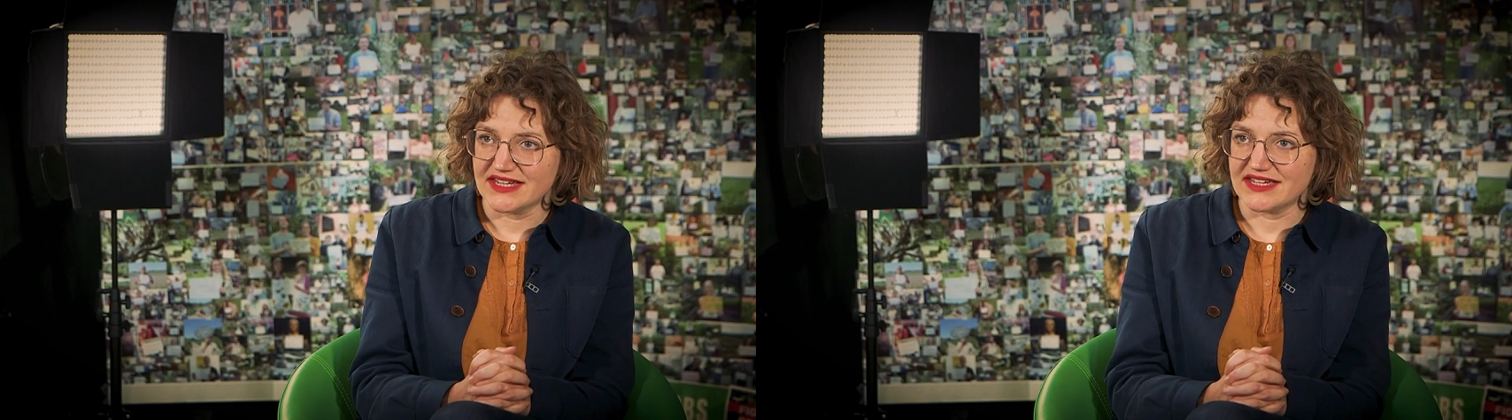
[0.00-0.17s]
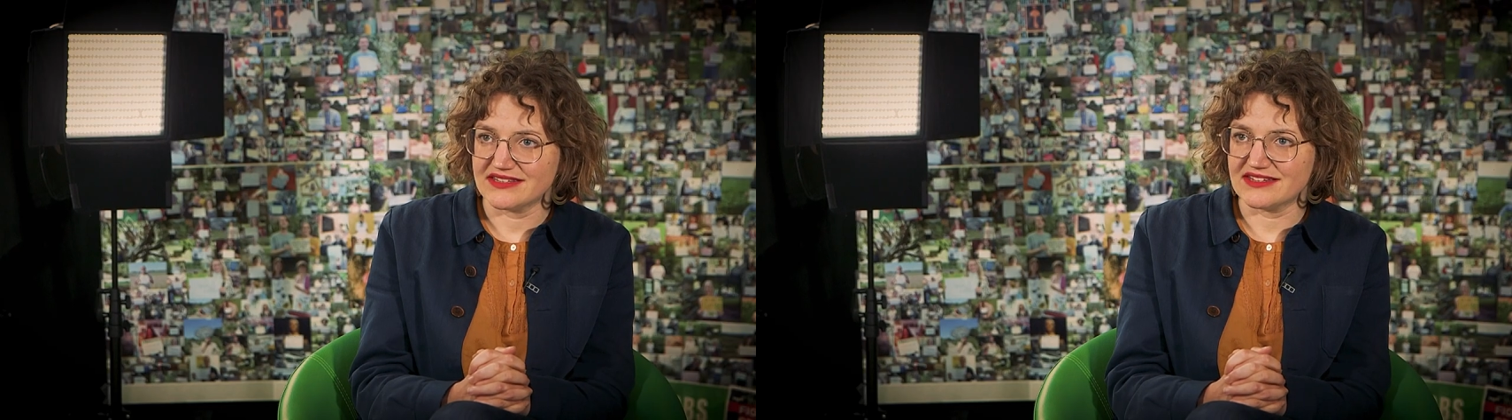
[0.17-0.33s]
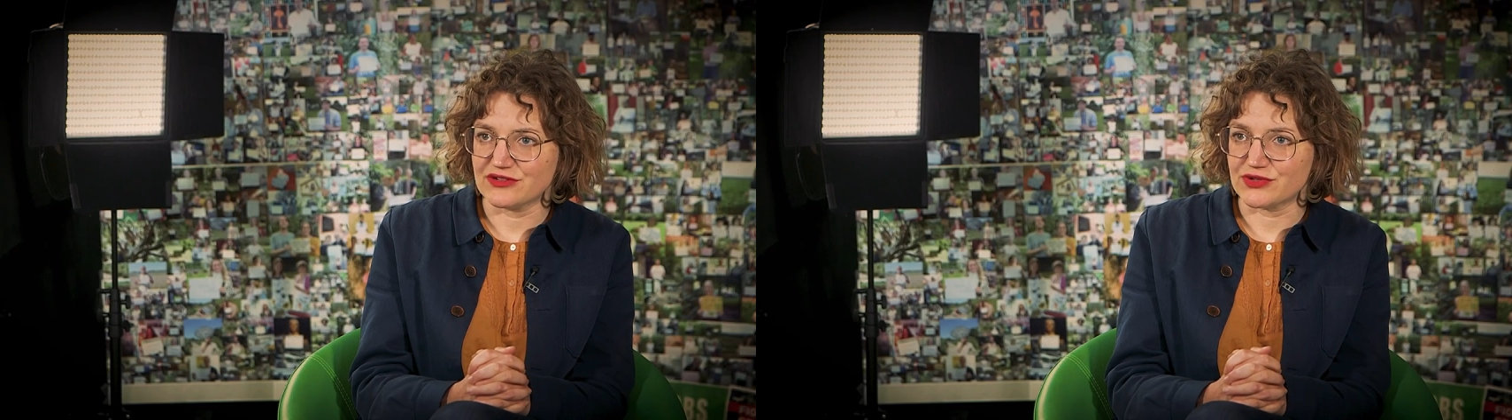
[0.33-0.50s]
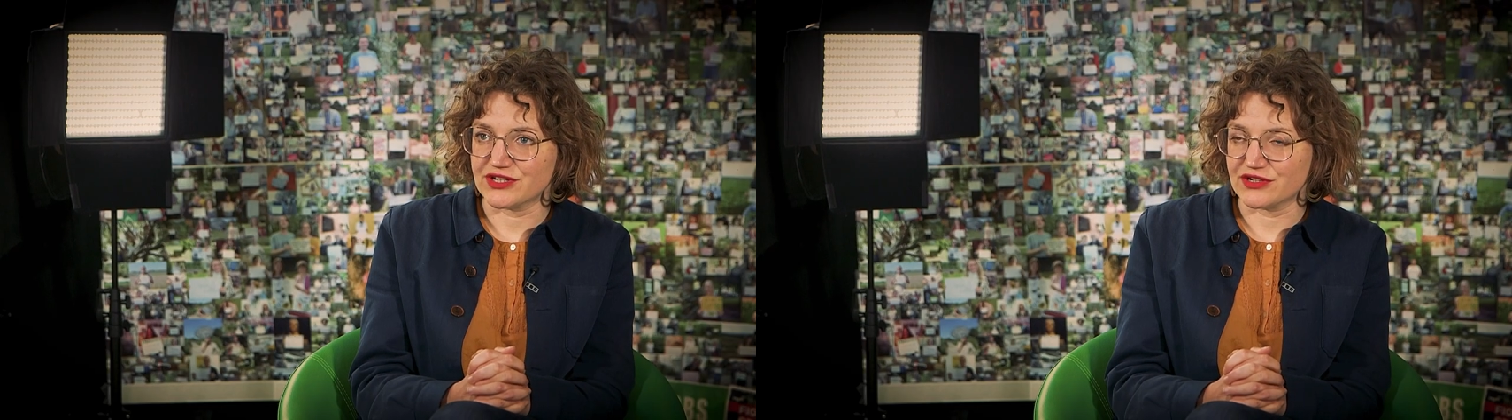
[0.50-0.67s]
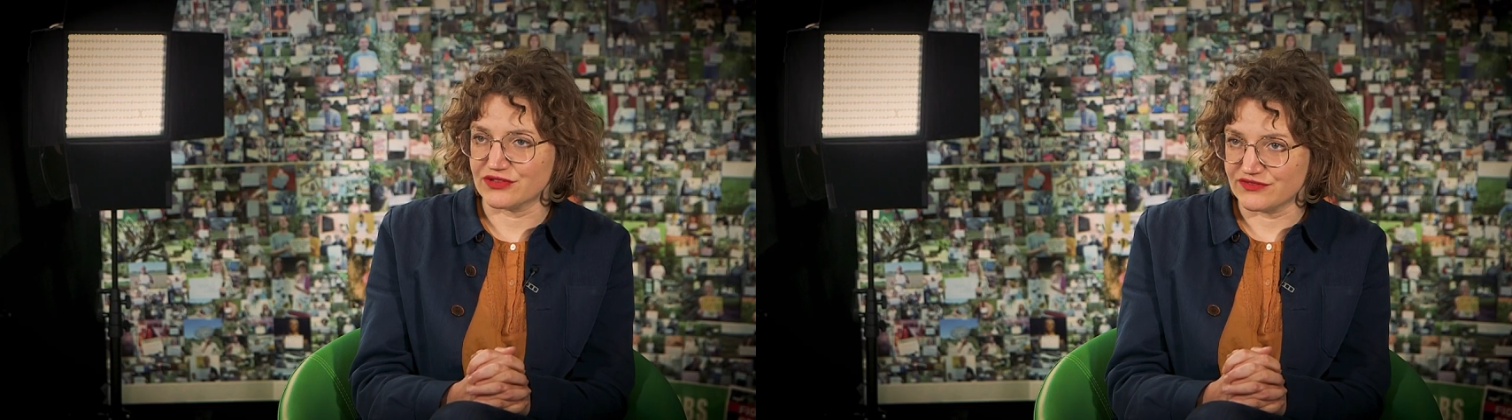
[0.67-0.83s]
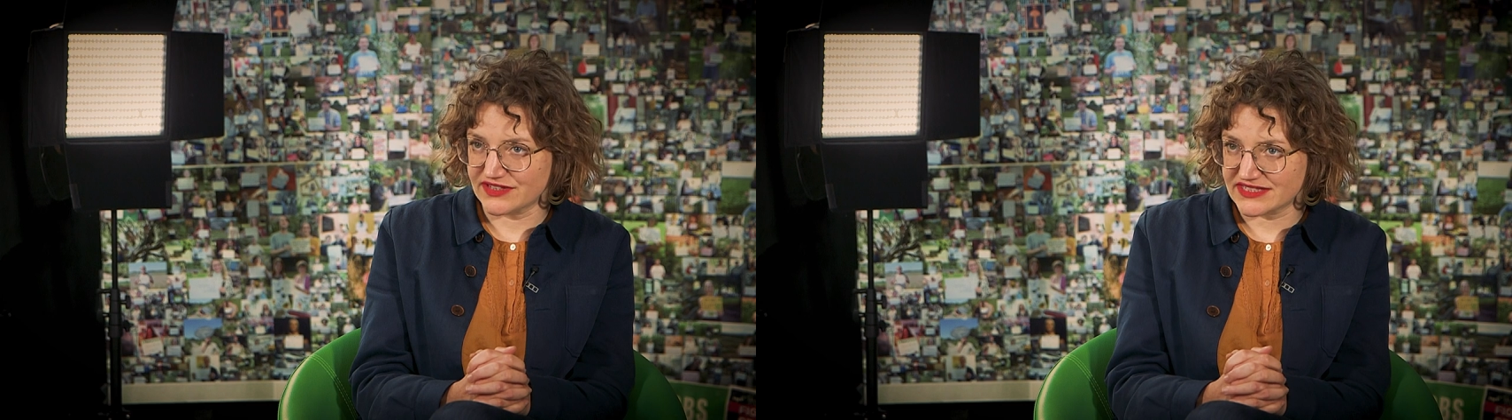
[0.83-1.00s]
and they were
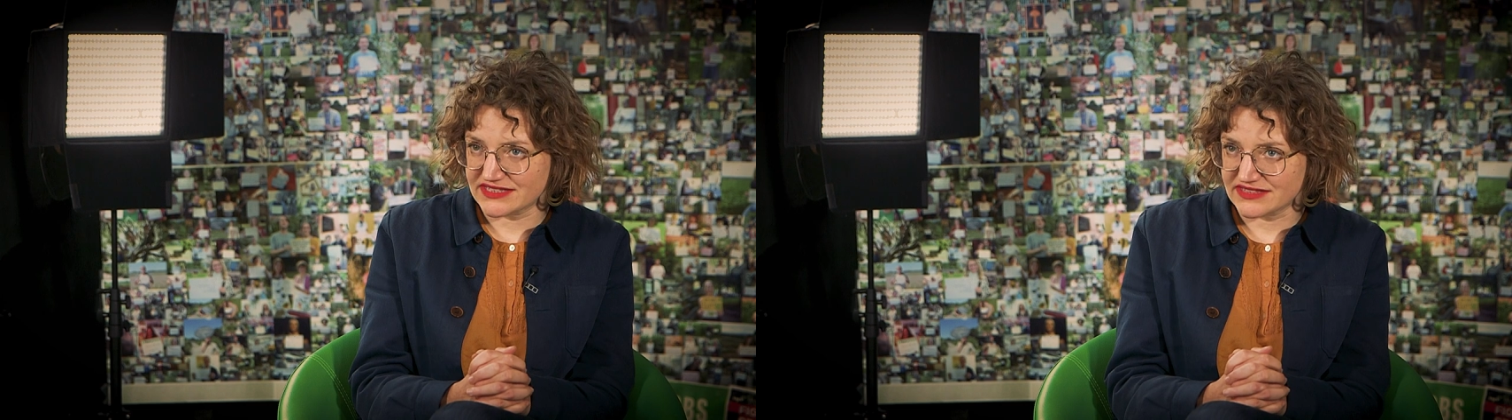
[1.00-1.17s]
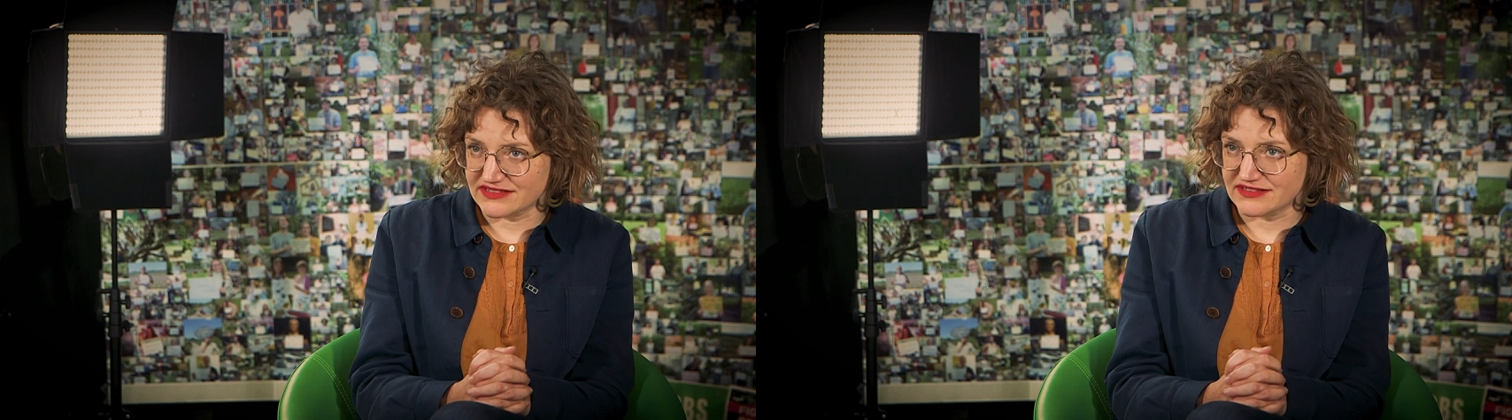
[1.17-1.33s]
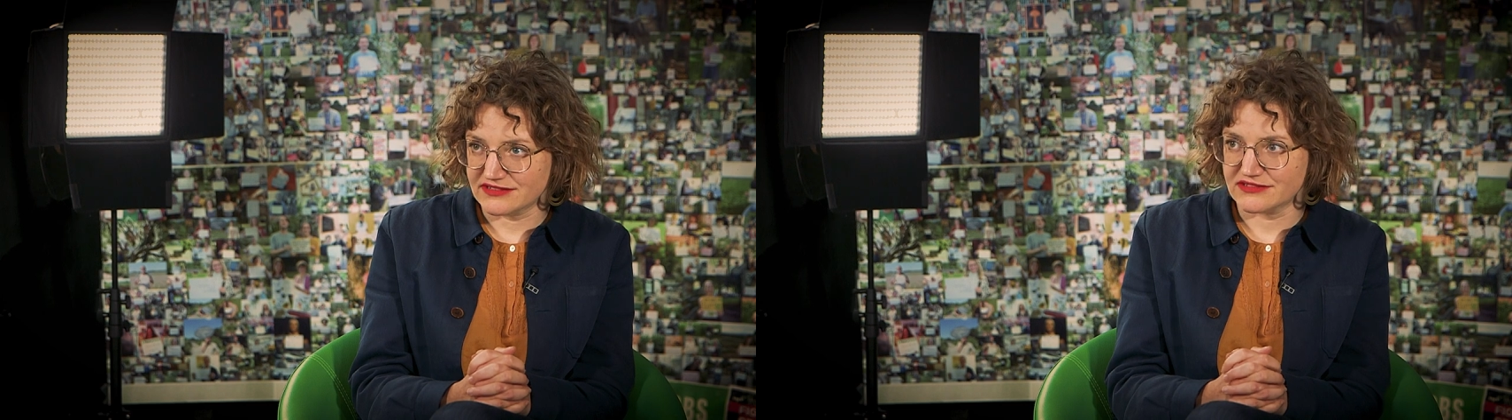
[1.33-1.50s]
convicted